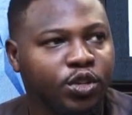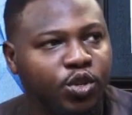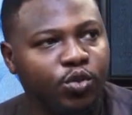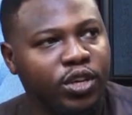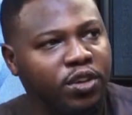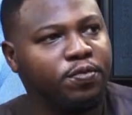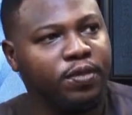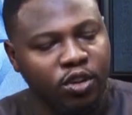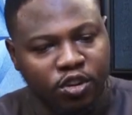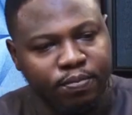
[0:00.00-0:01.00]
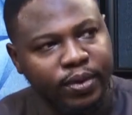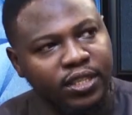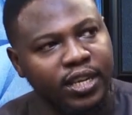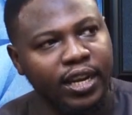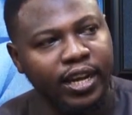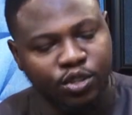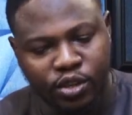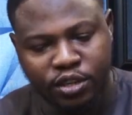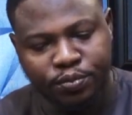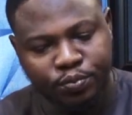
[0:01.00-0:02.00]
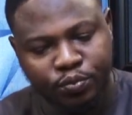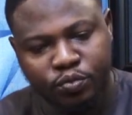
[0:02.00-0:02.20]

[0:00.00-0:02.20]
So if the government can actually